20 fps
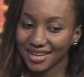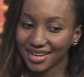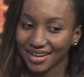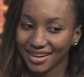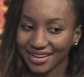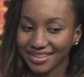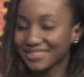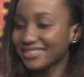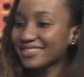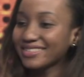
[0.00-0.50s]

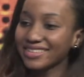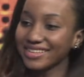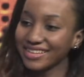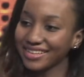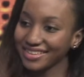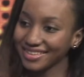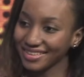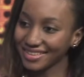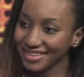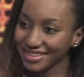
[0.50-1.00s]
I
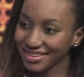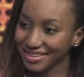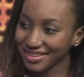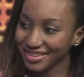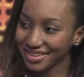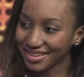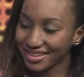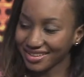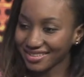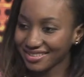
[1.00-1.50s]
see
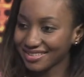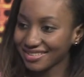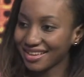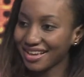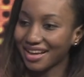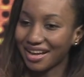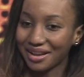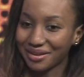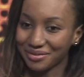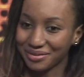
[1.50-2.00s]
us
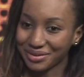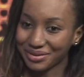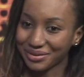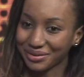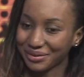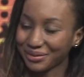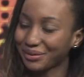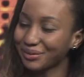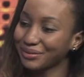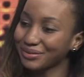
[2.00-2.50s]
having
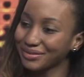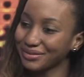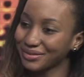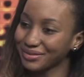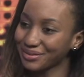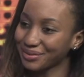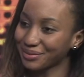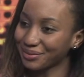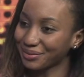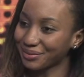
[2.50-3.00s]
our own
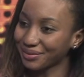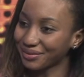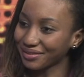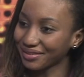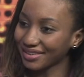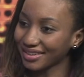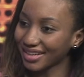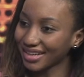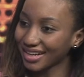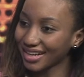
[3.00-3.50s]

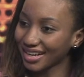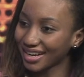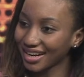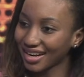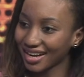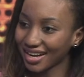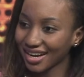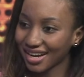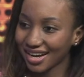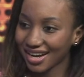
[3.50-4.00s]
school
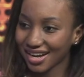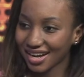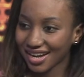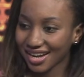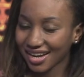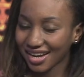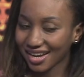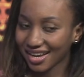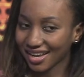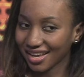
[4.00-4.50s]

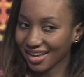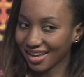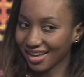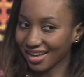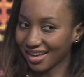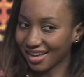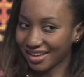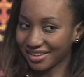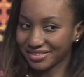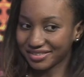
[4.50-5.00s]

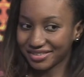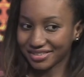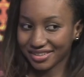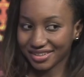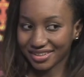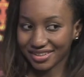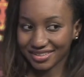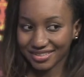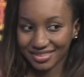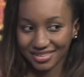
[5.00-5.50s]
and
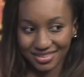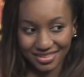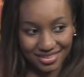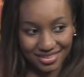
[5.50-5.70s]
just